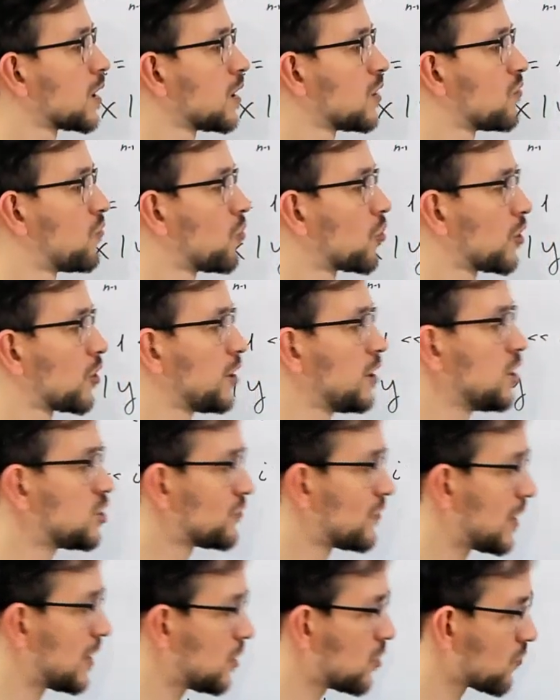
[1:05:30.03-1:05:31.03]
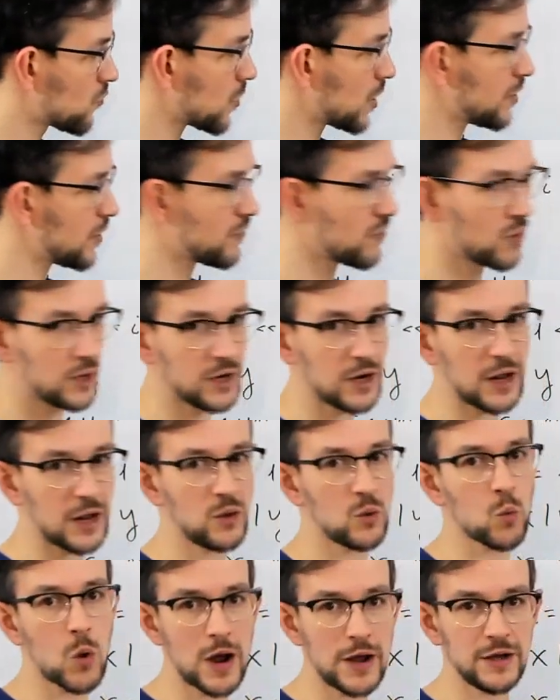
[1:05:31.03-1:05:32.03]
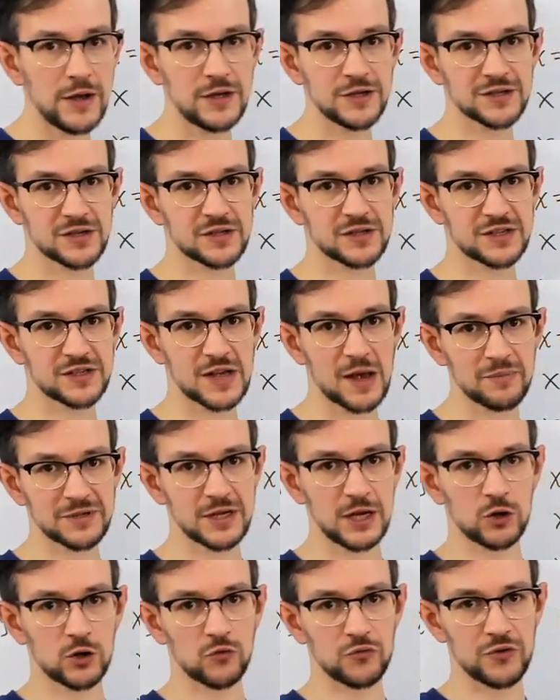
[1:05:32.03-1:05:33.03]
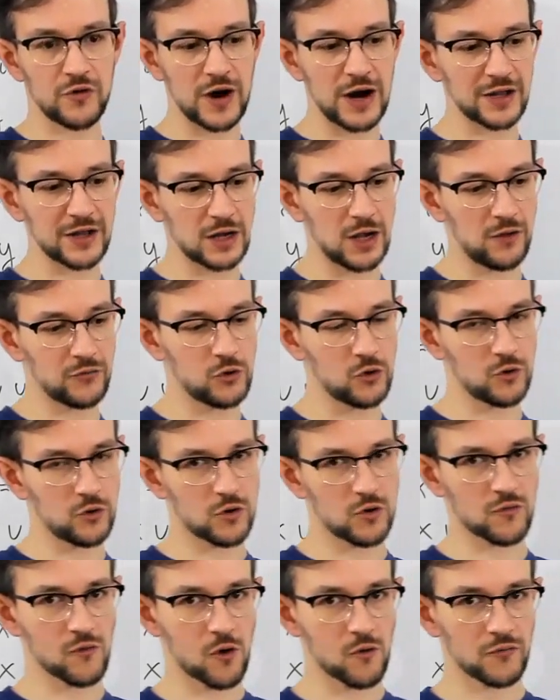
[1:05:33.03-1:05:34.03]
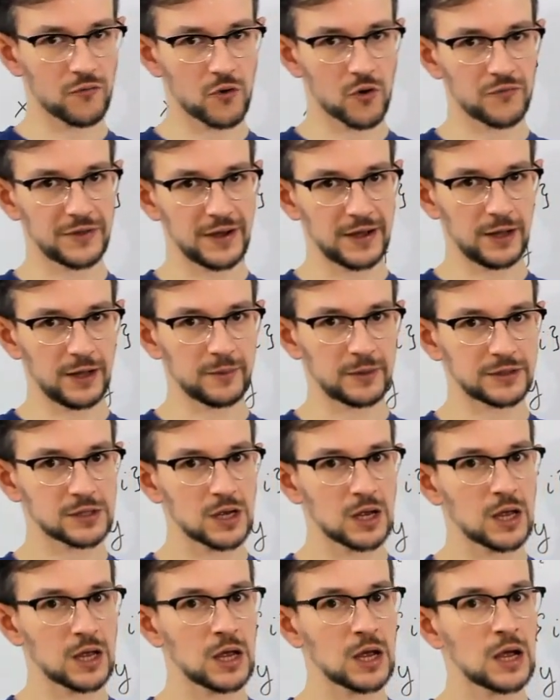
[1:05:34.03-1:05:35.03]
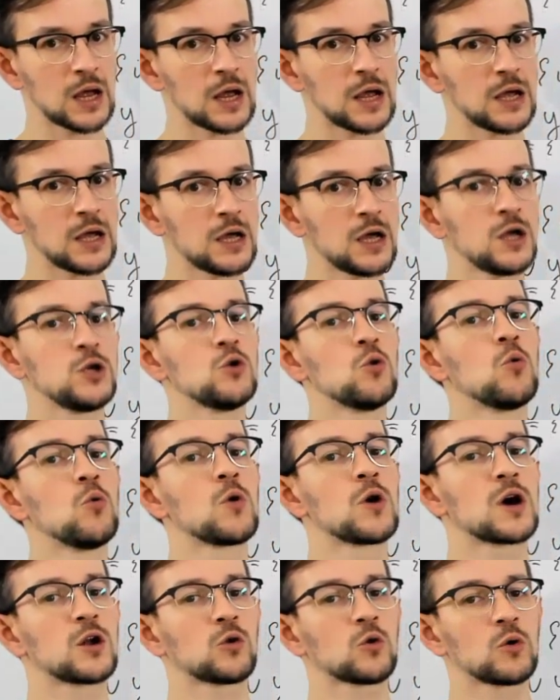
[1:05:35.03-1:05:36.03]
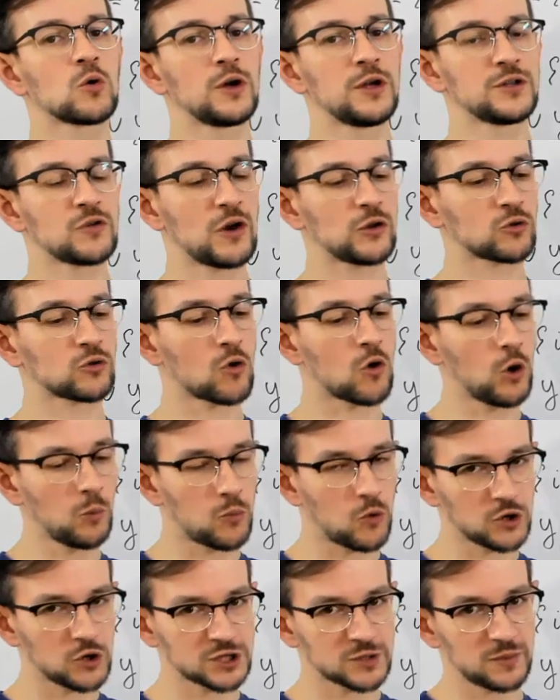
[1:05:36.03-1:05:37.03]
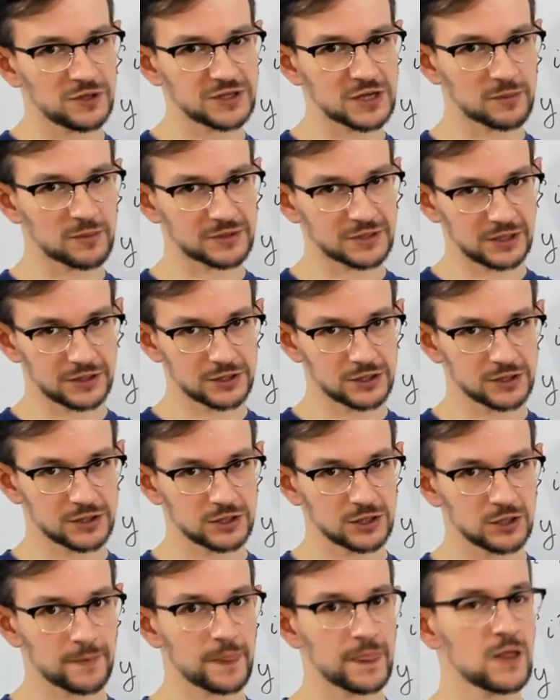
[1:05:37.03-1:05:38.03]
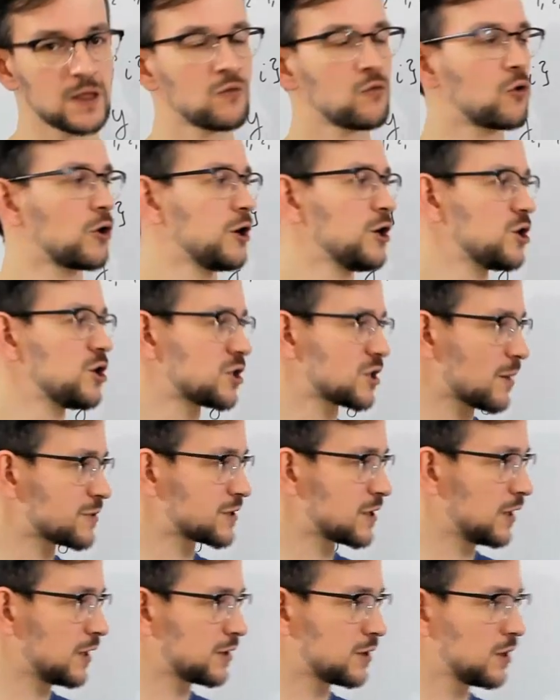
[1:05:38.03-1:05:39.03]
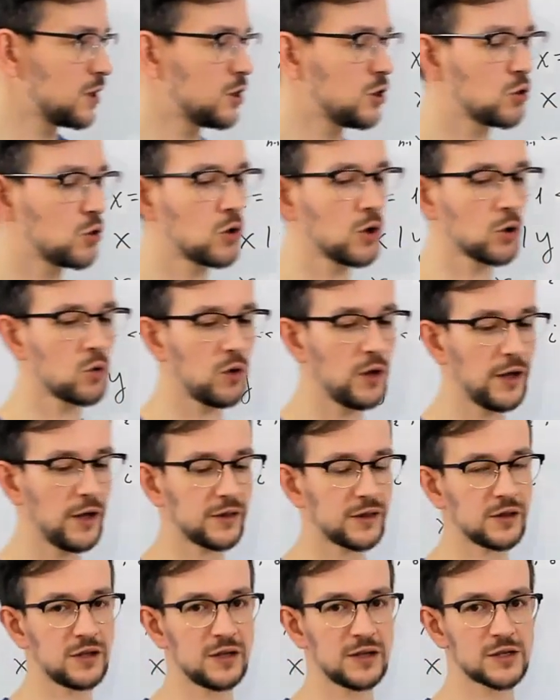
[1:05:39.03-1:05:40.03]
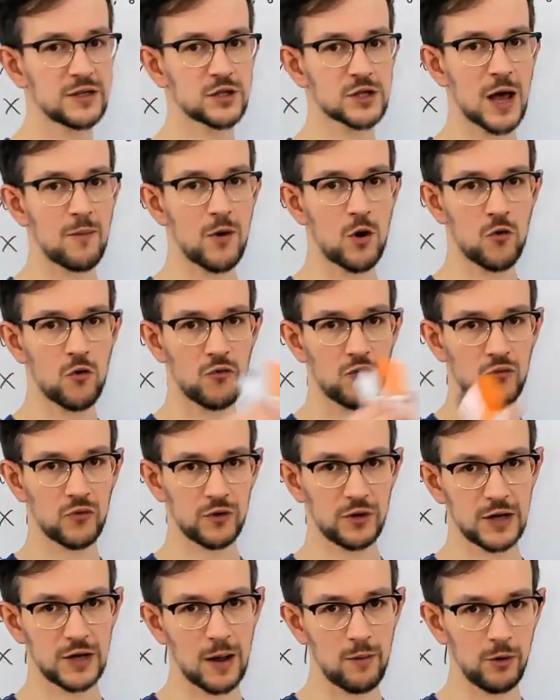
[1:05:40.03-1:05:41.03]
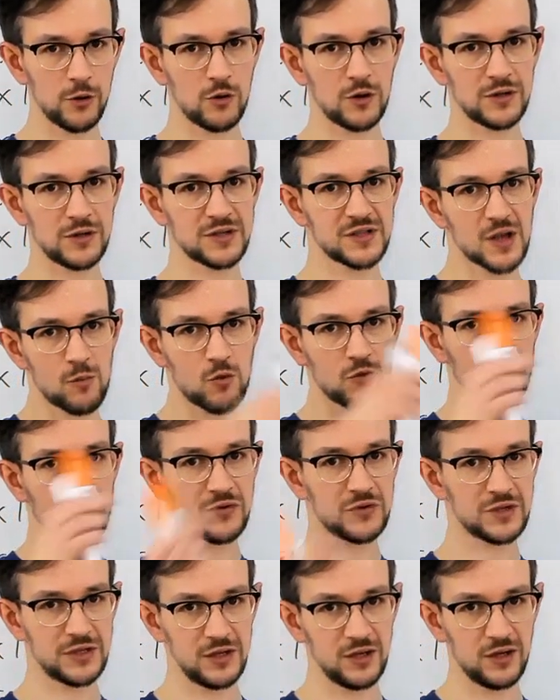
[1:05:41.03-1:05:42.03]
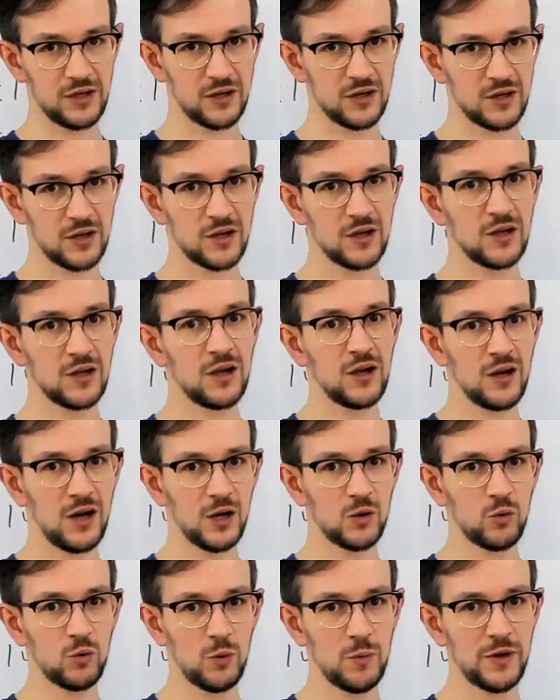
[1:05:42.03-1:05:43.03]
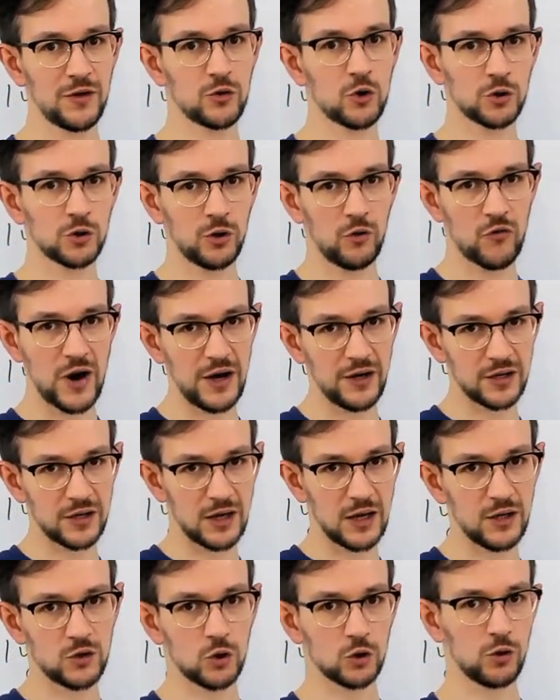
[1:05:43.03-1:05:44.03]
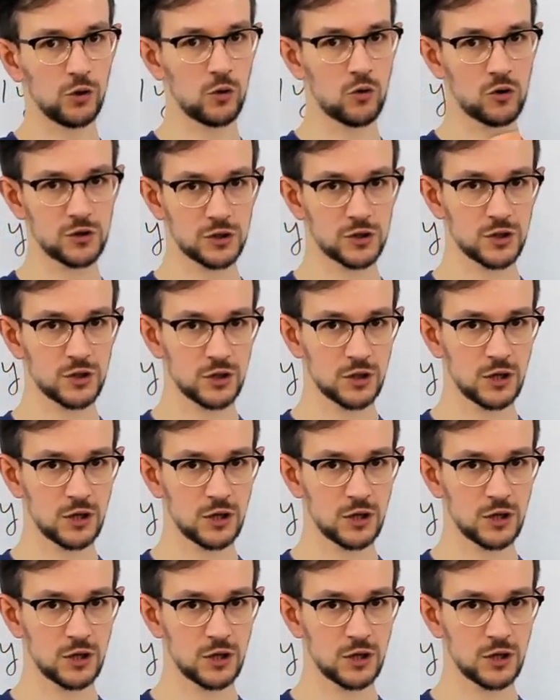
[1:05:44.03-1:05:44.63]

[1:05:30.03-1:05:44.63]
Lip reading: For each value of y, again, y is subset of the right half of the element. You iterate all possible subsets. For each subset, you calculate the sum of w and sum of c. It will be the total weight and total cost.